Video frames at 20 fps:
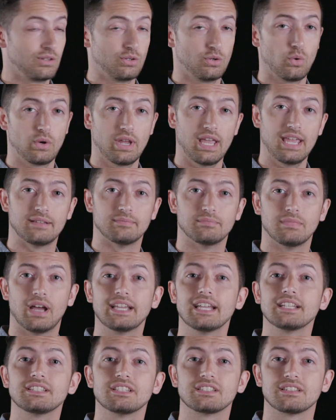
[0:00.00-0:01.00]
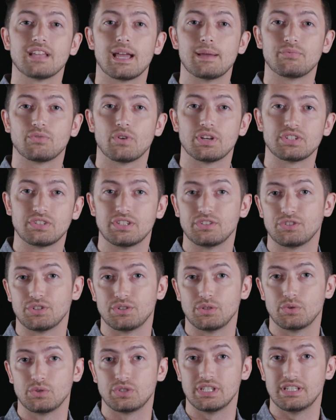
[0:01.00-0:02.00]
Okay, I guess it's time for us to
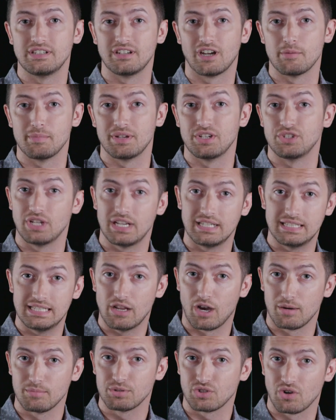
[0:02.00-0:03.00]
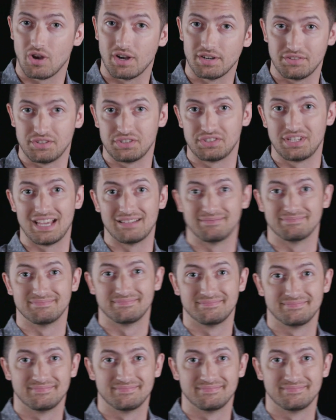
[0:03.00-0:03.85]
introduce Senior Airman JT Armstrong to the set.